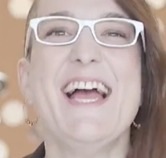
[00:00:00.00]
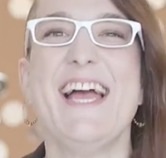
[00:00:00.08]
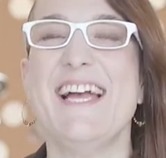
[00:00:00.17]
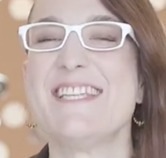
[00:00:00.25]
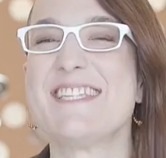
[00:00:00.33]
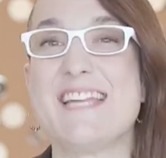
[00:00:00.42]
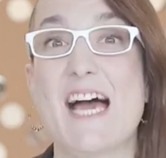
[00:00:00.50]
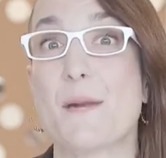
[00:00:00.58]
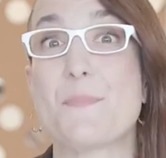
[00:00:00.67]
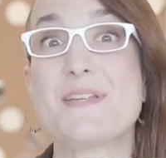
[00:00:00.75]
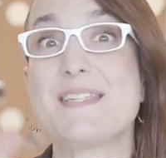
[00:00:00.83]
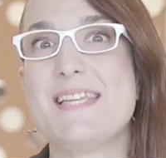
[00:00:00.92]
It's not
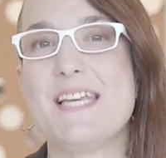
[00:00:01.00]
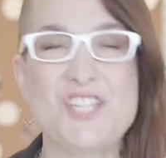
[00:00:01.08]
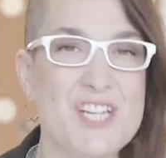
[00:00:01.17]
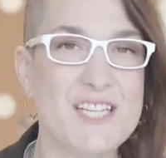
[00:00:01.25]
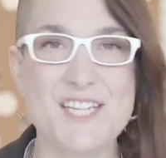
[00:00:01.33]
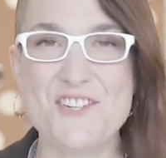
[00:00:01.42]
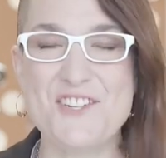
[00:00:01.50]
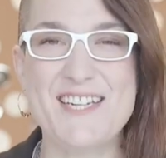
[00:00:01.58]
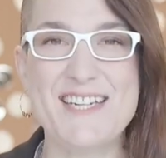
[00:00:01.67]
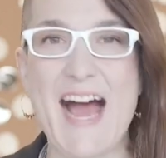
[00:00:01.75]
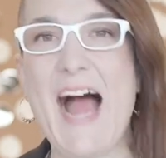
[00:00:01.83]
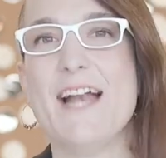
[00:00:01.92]
a position that you
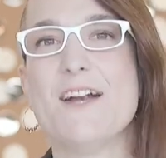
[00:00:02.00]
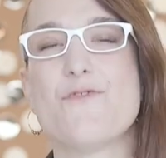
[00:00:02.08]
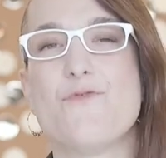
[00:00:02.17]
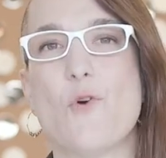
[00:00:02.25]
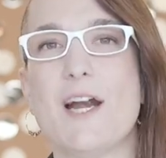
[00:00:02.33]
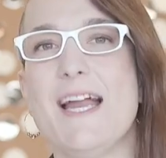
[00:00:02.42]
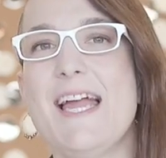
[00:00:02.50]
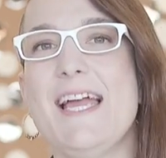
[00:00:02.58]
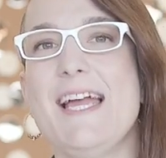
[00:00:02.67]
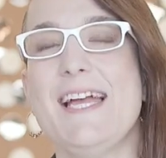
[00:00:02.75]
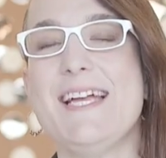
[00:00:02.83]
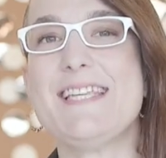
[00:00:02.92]
need to hire for.
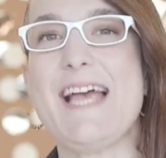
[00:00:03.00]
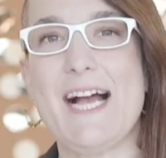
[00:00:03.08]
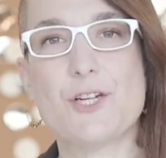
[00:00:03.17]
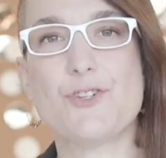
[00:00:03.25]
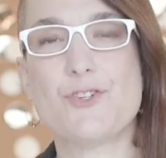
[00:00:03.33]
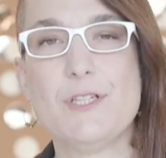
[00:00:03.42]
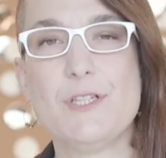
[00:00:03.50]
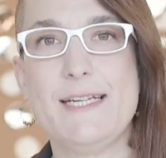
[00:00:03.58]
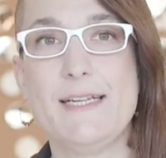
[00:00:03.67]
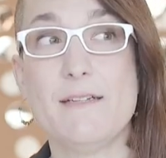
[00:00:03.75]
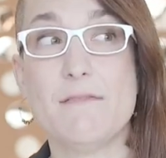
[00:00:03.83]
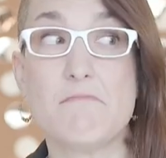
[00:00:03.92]
It's
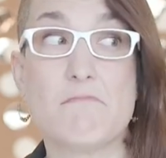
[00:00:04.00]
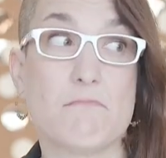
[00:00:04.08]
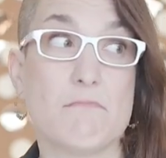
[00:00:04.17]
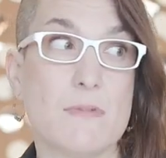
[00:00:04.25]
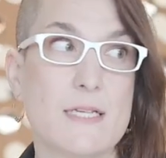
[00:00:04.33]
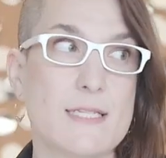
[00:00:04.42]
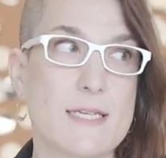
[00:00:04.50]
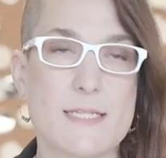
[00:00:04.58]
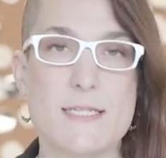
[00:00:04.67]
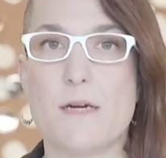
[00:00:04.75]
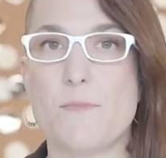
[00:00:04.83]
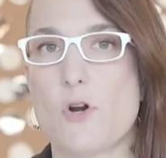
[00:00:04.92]
actually a
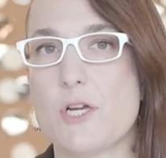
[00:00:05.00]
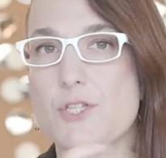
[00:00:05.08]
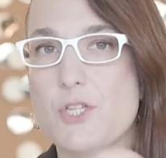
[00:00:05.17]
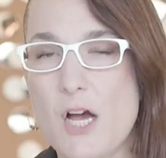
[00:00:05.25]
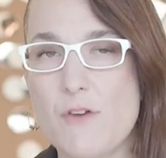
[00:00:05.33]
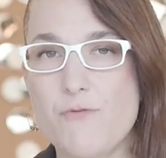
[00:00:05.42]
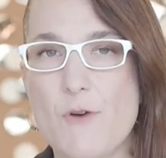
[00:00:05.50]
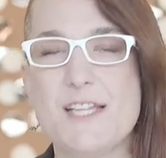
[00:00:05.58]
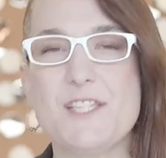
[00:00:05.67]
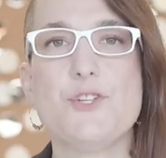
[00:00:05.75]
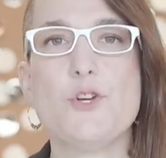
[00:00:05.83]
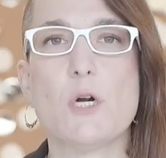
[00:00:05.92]
system or a software.
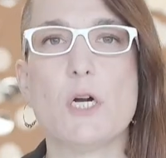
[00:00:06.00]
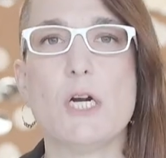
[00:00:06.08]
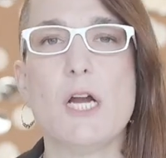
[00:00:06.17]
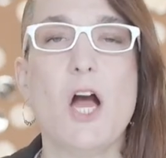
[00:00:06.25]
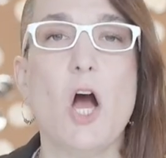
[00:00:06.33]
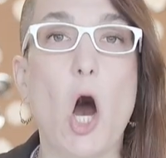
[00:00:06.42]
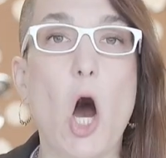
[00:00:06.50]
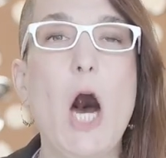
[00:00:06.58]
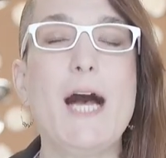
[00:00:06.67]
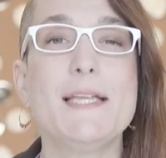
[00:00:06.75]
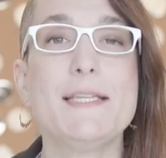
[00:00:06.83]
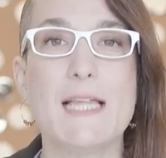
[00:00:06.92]
It's your
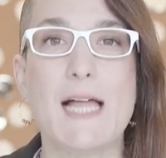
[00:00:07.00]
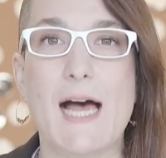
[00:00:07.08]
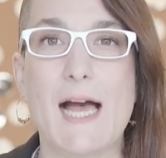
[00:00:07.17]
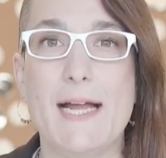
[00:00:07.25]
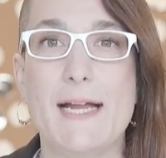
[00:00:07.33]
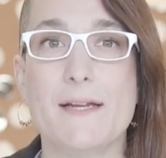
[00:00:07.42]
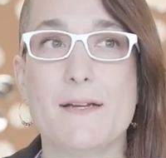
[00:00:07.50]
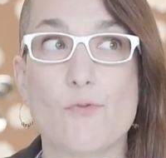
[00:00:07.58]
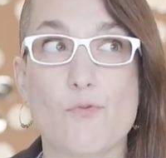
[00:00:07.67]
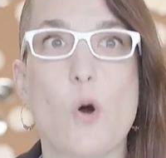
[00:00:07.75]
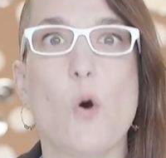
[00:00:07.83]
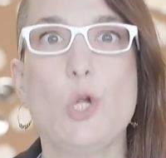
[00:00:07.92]
online
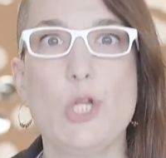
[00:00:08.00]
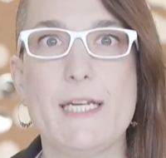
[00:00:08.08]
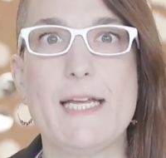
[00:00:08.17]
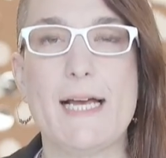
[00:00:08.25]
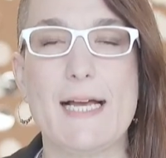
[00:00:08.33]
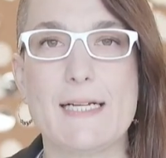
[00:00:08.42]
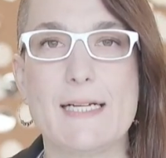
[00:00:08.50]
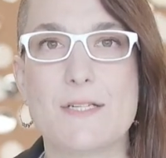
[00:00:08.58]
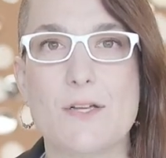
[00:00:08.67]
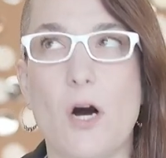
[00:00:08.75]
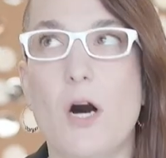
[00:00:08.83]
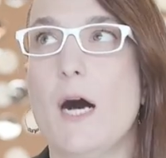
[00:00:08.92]

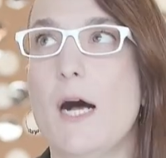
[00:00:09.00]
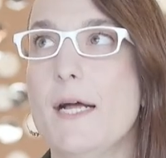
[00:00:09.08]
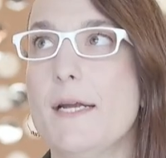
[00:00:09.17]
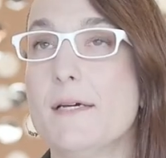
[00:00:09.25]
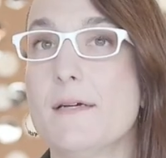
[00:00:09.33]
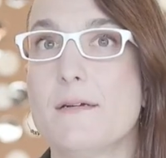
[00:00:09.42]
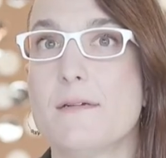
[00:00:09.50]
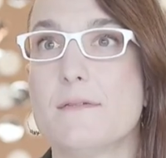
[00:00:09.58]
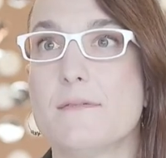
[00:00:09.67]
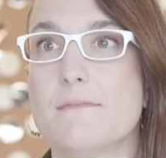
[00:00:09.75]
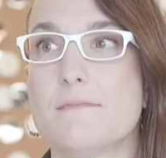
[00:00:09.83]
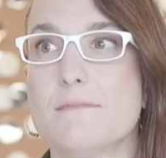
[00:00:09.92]
Rolodex on
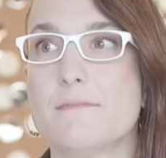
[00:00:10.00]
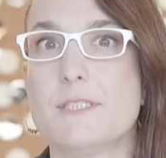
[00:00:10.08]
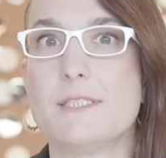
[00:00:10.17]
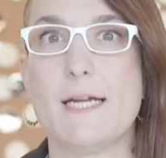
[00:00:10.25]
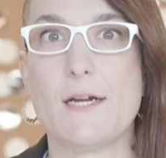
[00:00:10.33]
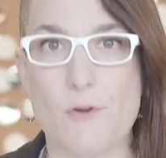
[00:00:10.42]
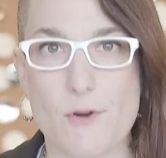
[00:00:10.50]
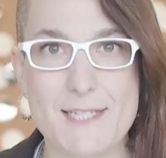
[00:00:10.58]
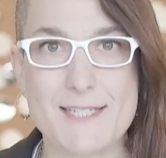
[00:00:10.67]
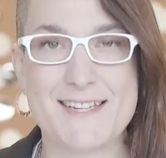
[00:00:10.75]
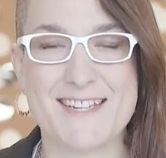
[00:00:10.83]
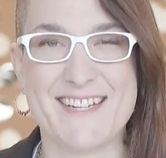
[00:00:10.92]

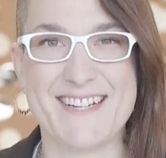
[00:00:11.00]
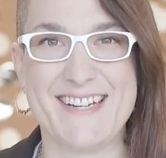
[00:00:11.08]
steroids.